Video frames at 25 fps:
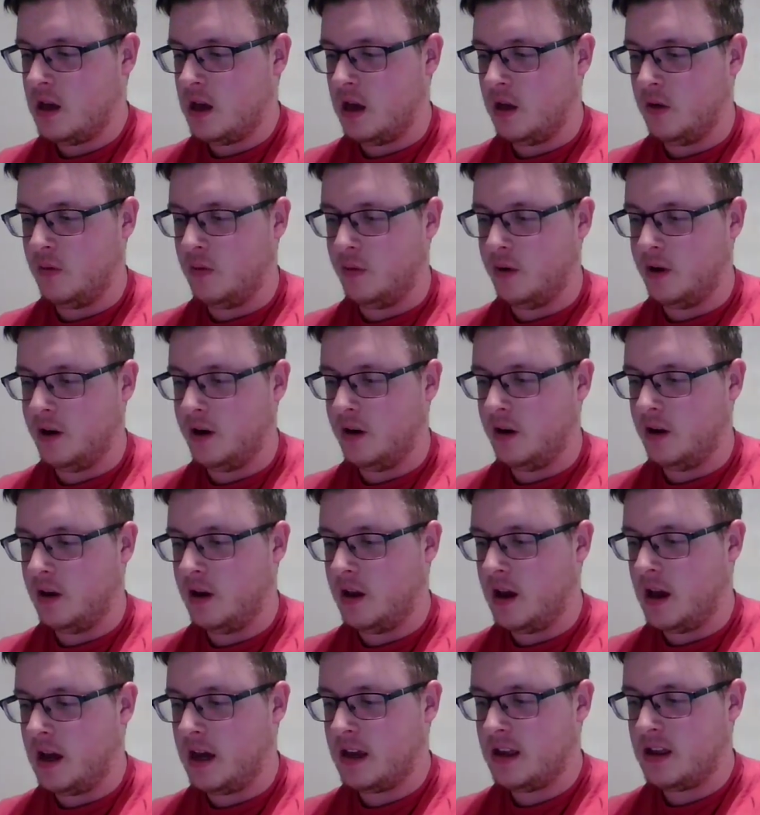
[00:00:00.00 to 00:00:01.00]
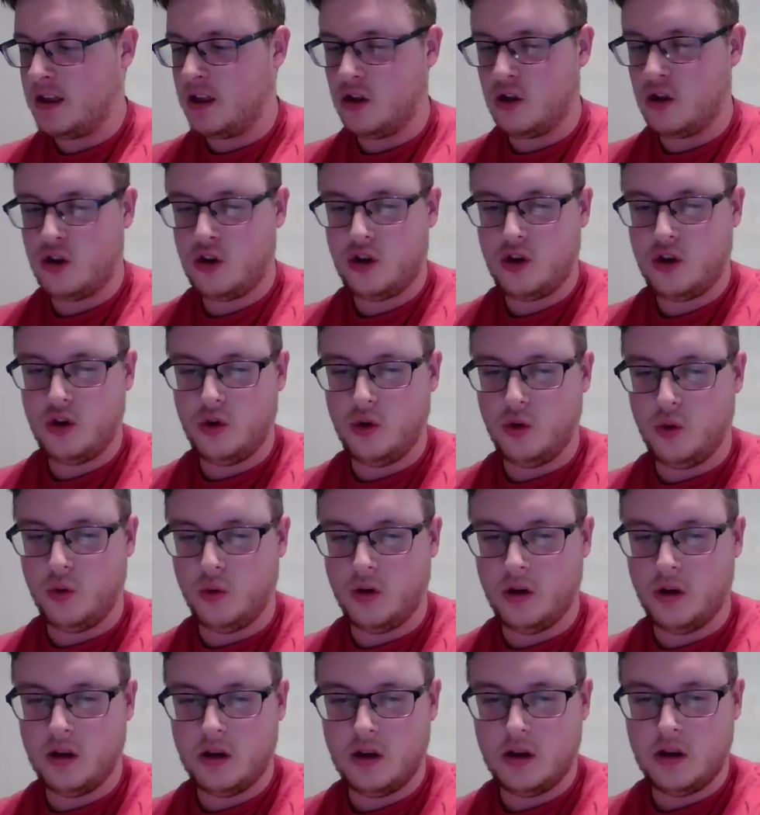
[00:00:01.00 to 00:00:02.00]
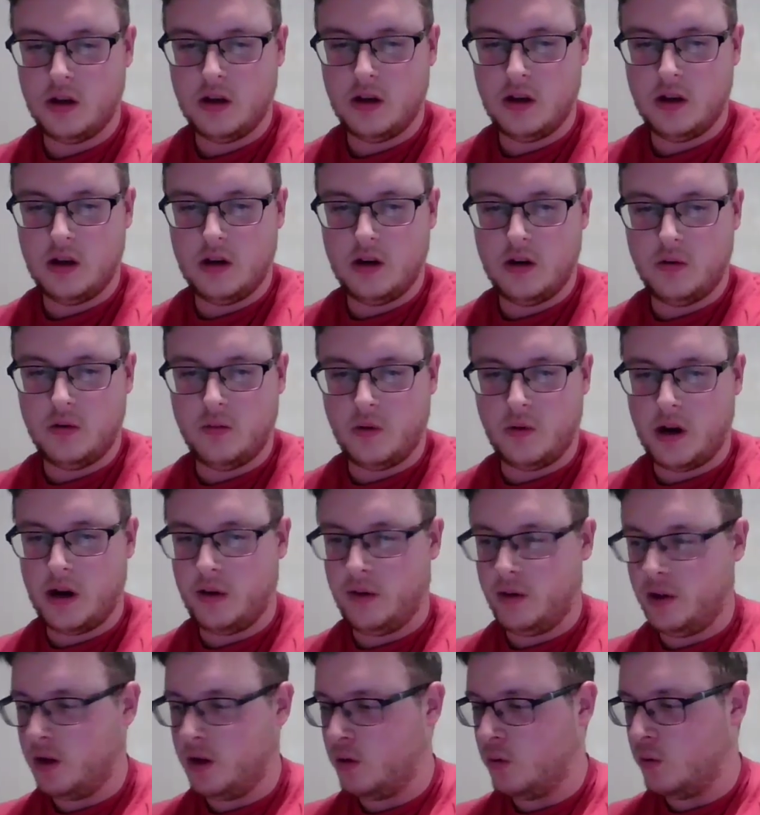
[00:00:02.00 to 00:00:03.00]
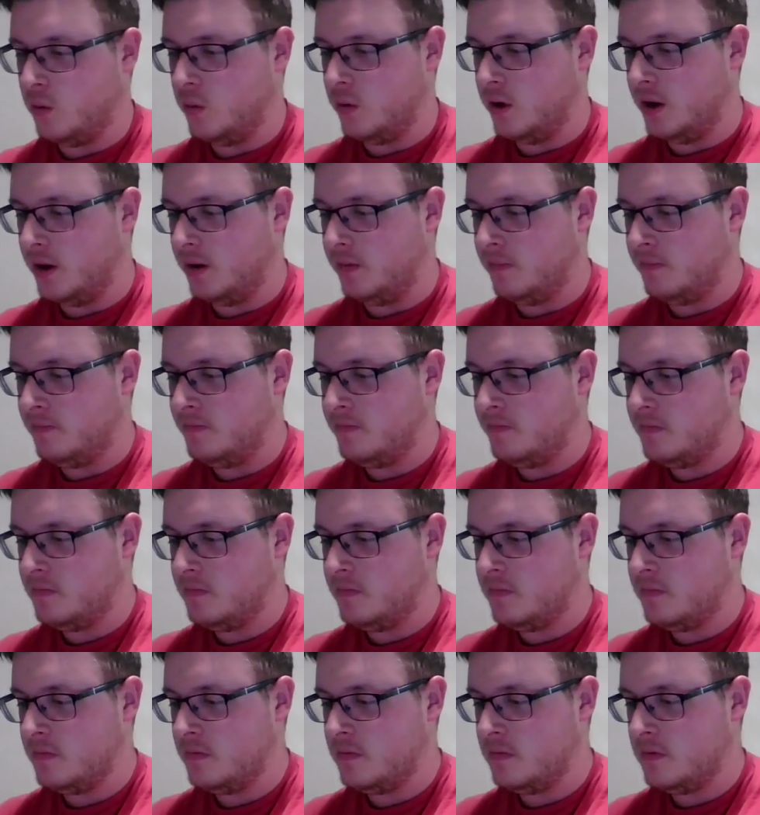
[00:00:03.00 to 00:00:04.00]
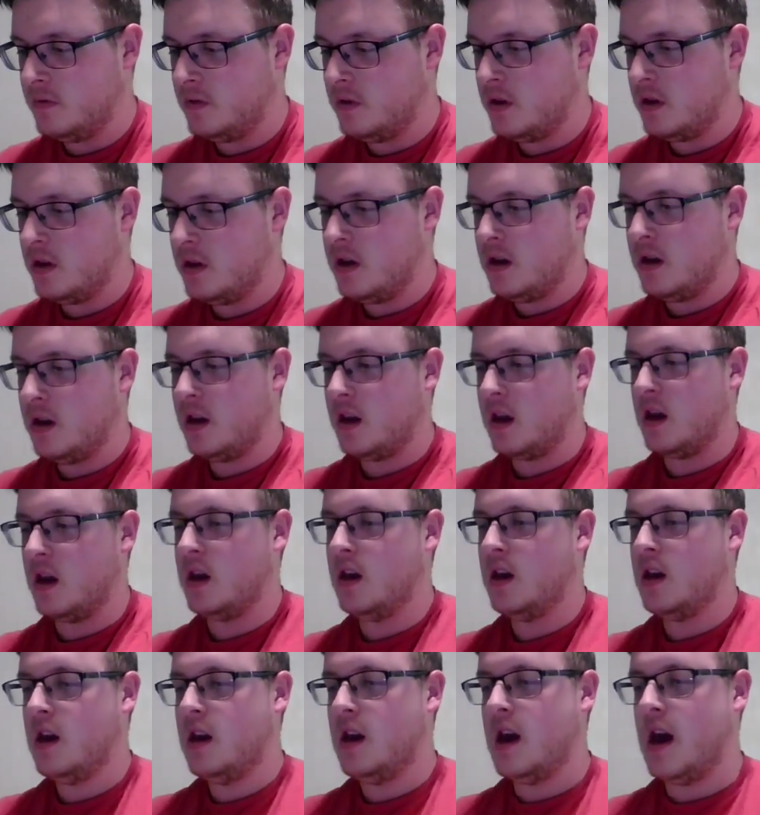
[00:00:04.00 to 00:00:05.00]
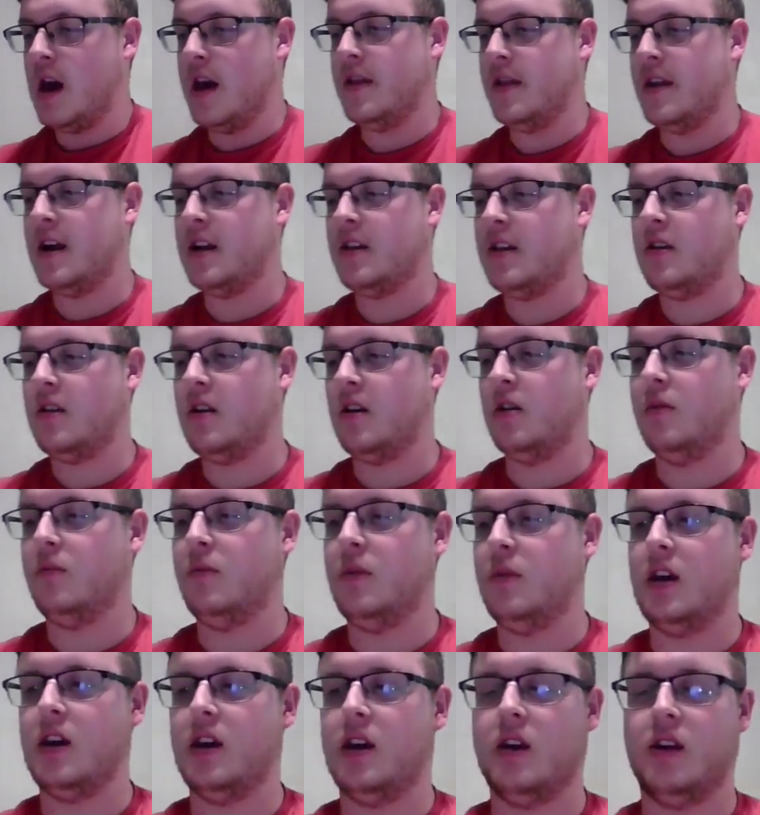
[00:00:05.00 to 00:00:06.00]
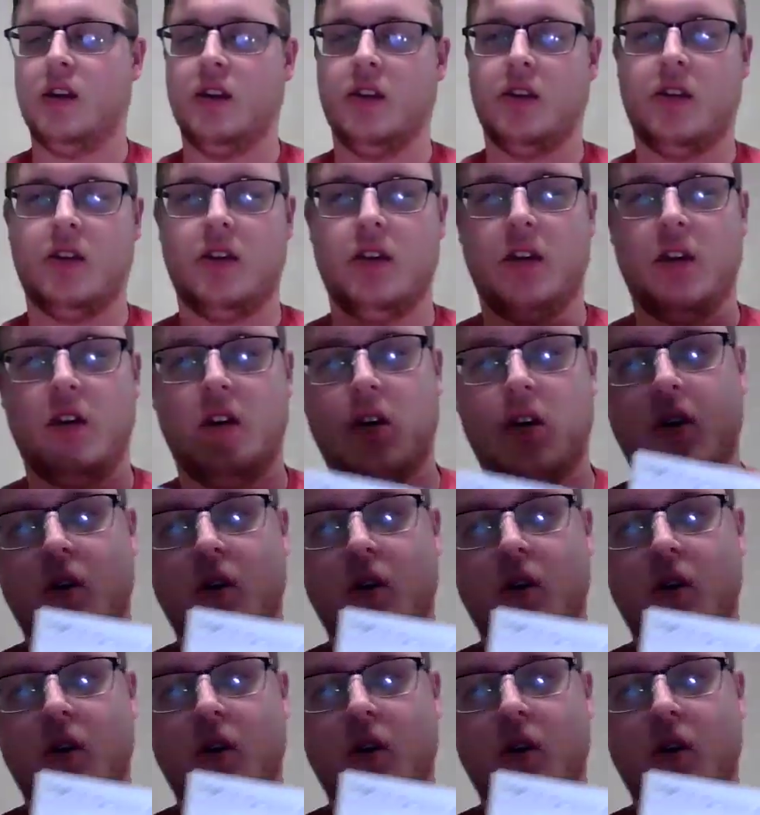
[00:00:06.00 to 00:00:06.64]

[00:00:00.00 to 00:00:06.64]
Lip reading: And when x is 2, y will equal 1. Okay. And that's done because